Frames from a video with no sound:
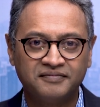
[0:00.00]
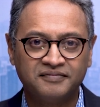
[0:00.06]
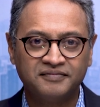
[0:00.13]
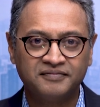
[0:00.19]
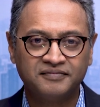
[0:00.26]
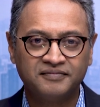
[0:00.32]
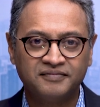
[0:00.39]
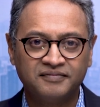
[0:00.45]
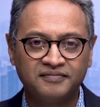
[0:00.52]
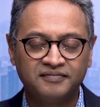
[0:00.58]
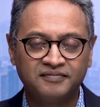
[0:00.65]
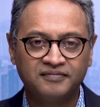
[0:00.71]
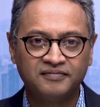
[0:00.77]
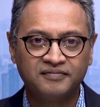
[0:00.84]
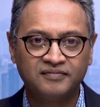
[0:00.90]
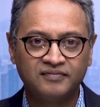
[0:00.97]

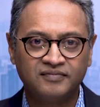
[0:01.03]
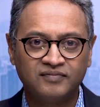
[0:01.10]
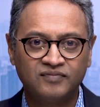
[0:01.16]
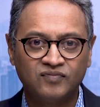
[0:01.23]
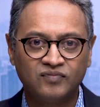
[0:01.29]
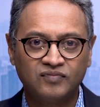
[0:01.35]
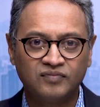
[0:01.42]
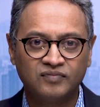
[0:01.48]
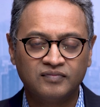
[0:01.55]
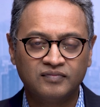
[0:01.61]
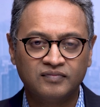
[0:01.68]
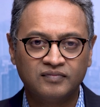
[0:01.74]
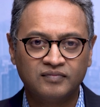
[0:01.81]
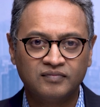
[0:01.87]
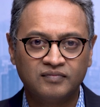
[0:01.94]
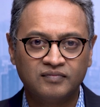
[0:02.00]

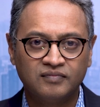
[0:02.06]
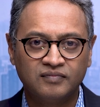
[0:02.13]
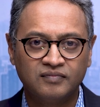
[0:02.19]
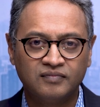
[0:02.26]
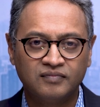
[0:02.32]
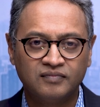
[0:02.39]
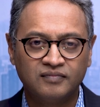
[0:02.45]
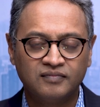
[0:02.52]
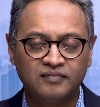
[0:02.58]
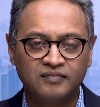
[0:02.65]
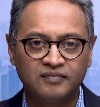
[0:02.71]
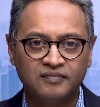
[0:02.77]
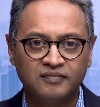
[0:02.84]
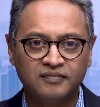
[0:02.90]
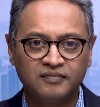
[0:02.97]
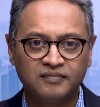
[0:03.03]

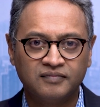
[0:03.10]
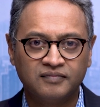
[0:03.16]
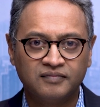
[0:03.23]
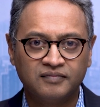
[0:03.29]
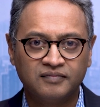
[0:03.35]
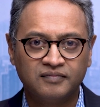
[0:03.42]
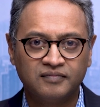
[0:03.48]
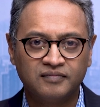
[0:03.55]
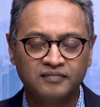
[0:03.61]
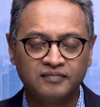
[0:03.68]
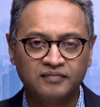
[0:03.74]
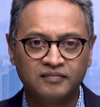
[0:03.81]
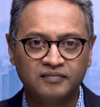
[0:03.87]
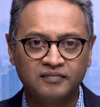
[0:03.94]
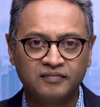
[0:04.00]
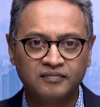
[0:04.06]

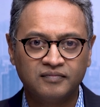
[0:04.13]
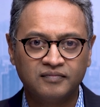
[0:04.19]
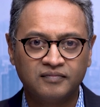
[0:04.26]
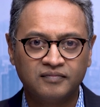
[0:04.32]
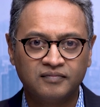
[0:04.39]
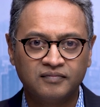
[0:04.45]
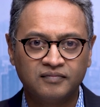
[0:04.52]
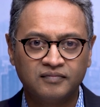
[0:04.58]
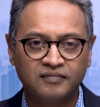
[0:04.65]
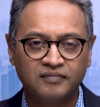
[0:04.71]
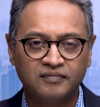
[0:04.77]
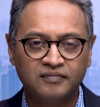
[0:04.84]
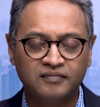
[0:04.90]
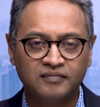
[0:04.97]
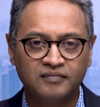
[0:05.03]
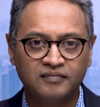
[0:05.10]

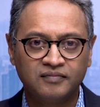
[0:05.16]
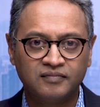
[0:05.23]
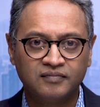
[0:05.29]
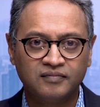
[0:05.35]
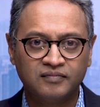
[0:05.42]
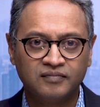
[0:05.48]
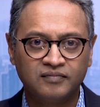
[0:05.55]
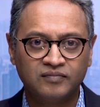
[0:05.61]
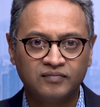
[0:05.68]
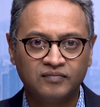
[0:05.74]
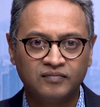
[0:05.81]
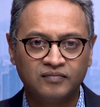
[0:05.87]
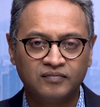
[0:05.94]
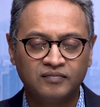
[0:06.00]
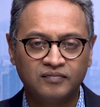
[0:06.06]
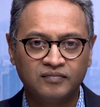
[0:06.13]

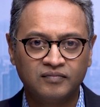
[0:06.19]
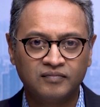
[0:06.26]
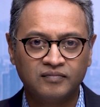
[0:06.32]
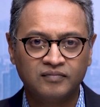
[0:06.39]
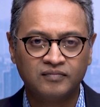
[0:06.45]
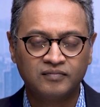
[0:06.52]
[no speech]